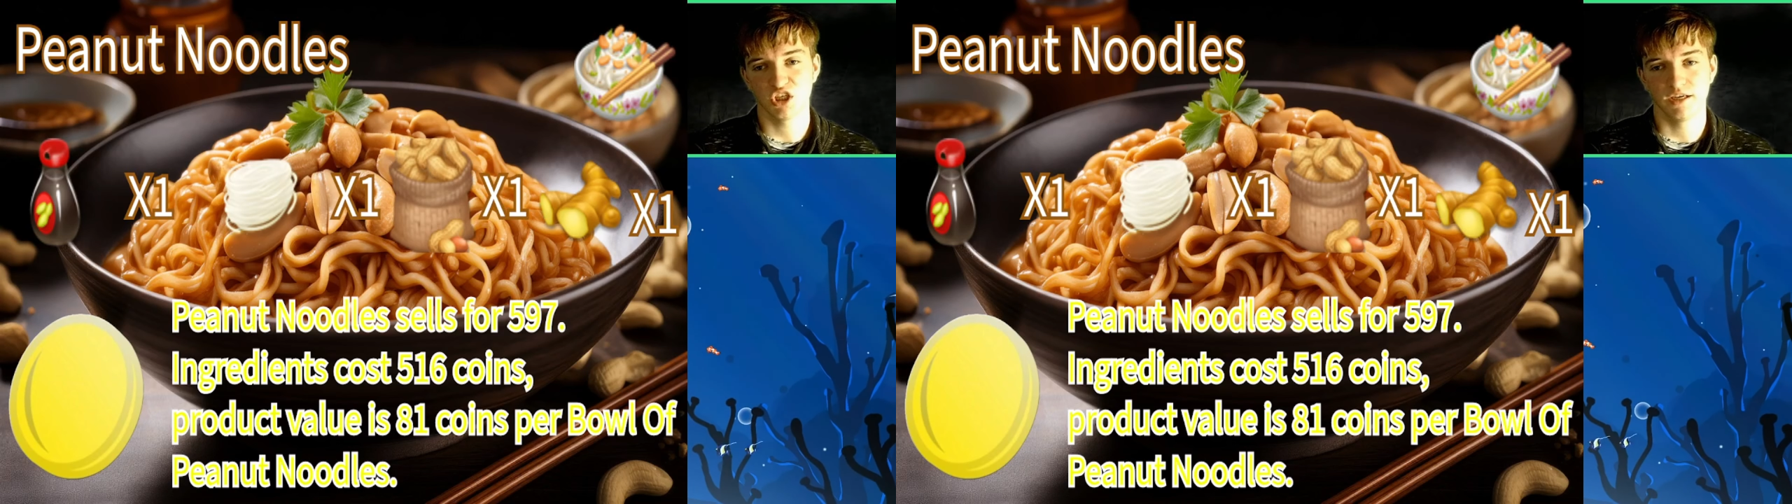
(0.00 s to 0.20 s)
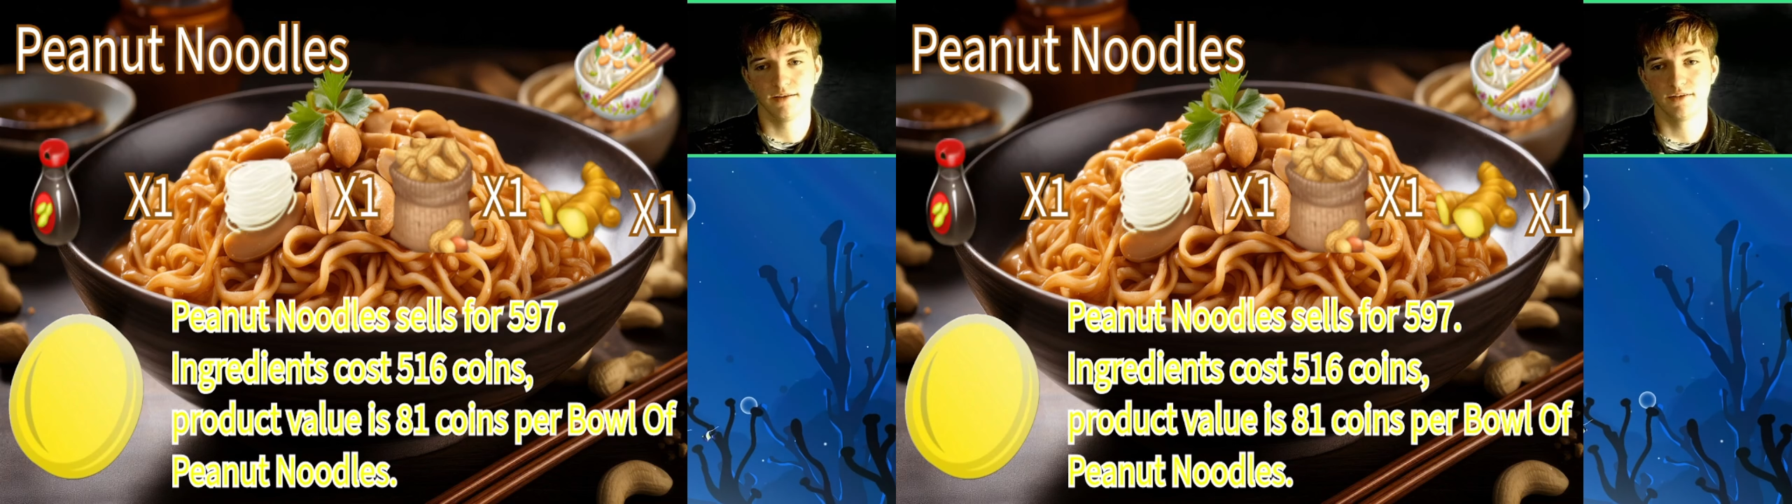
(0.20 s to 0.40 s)

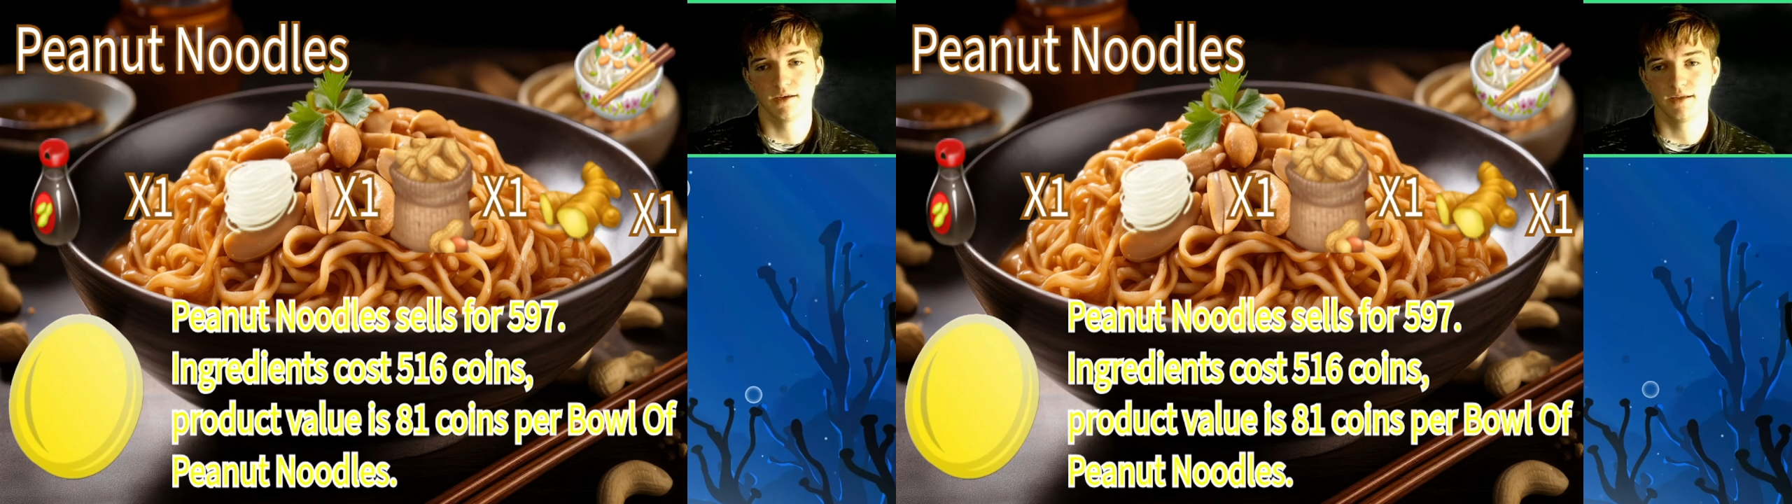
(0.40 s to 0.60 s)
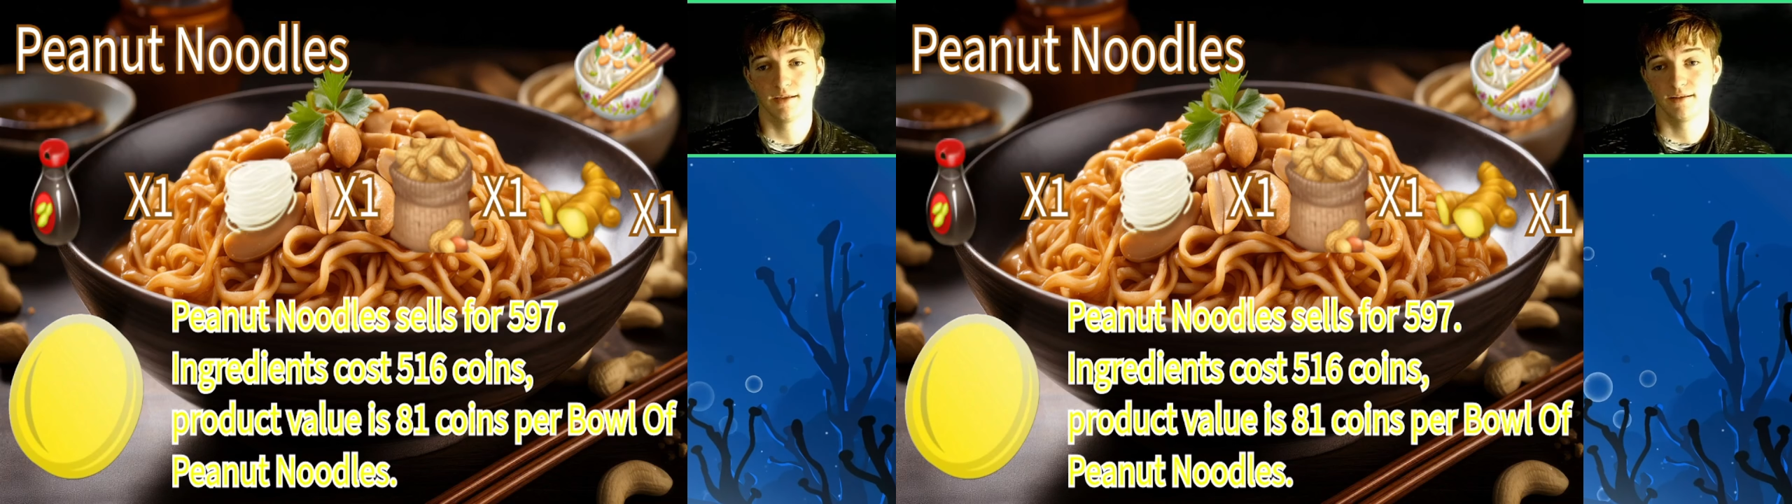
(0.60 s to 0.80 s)
in
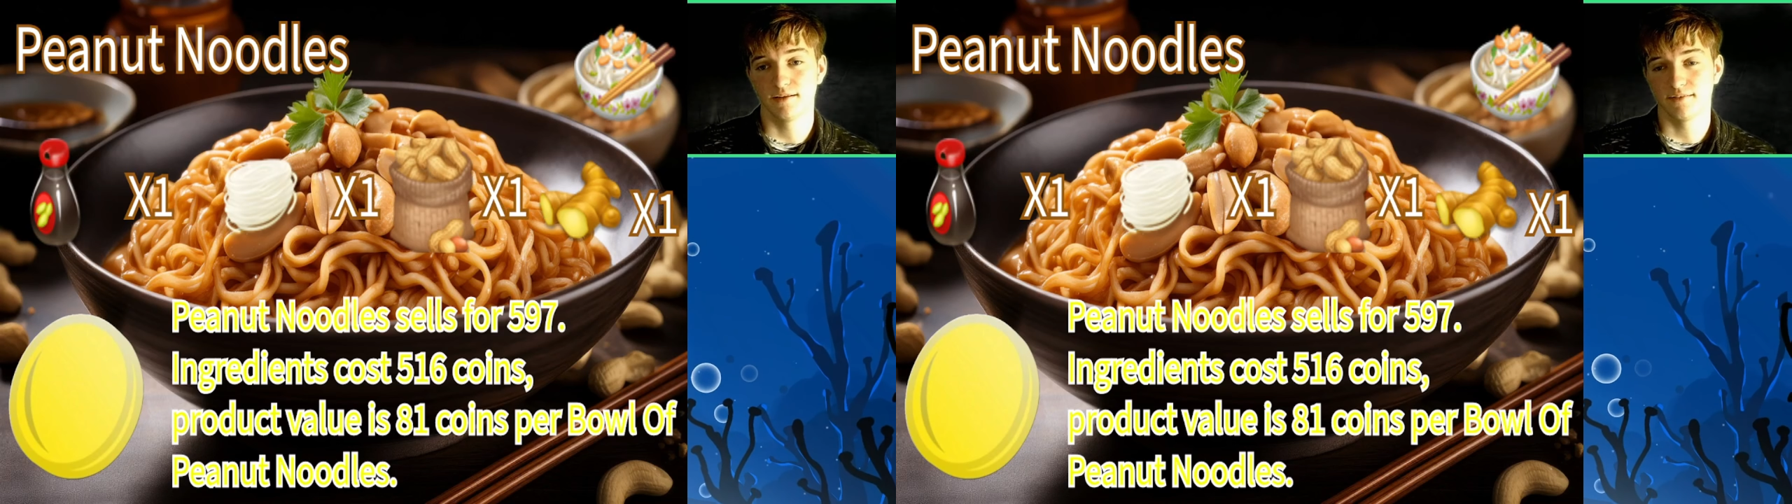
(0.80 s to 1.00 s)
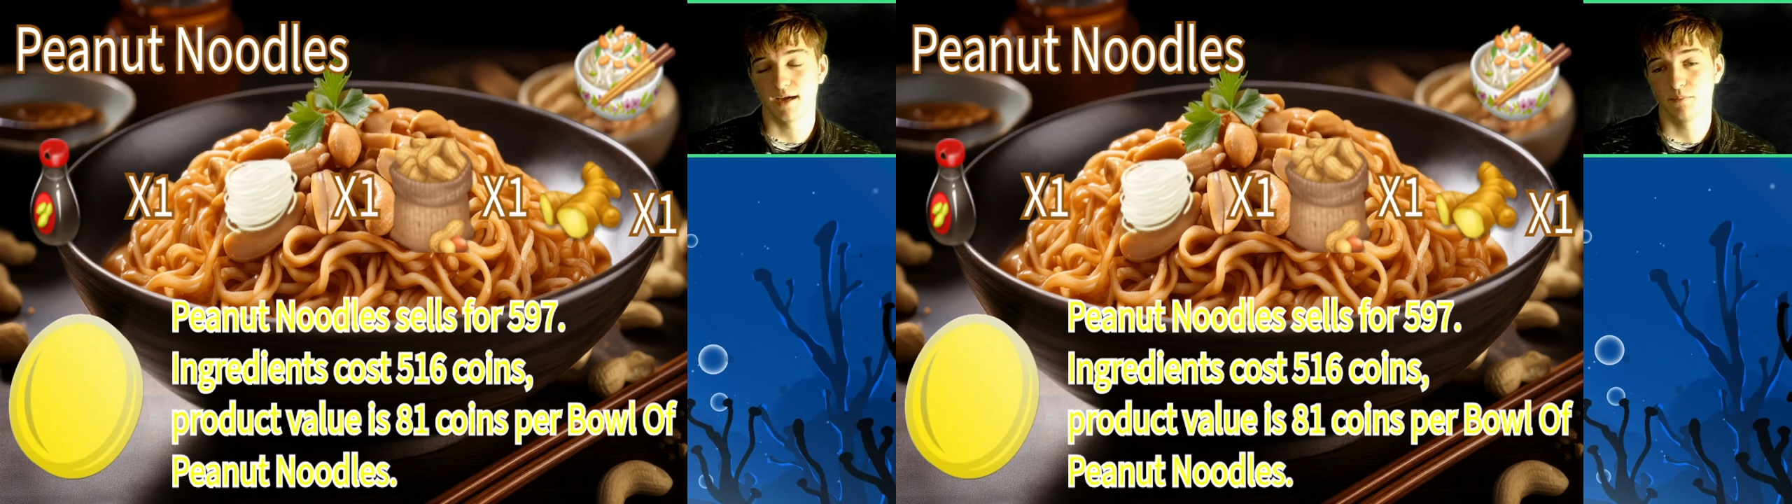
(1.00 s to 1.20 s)
the
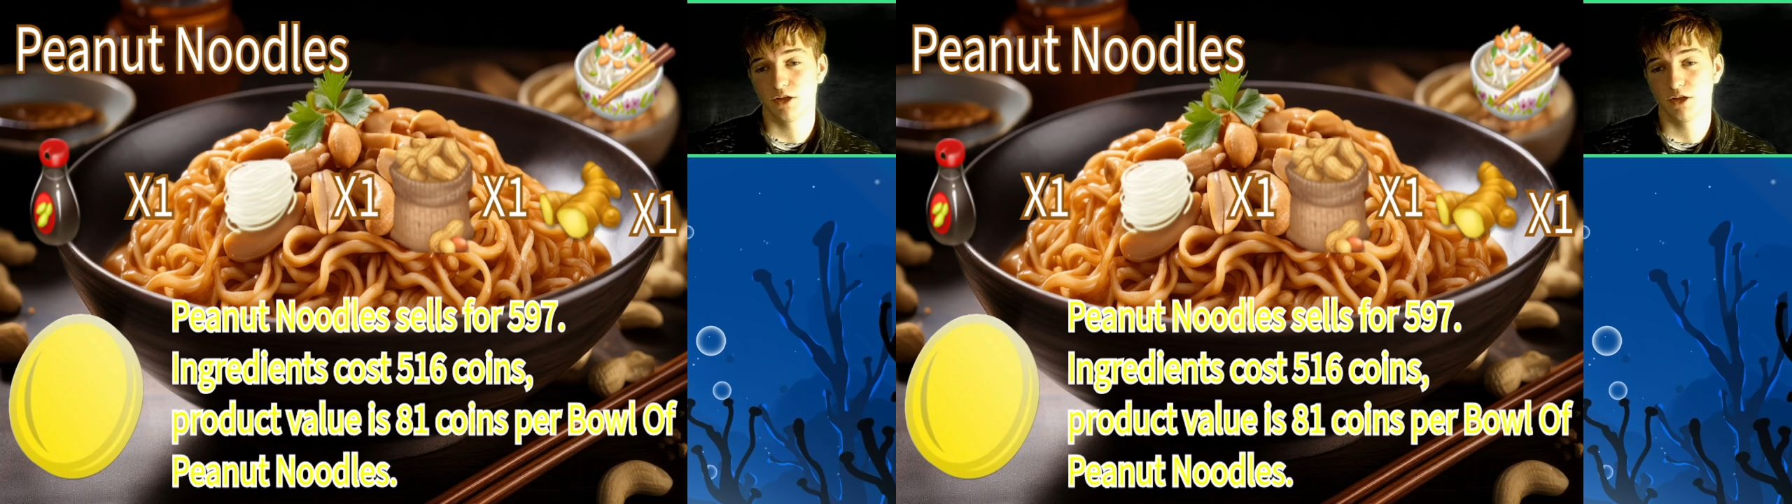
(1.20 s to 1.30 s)
time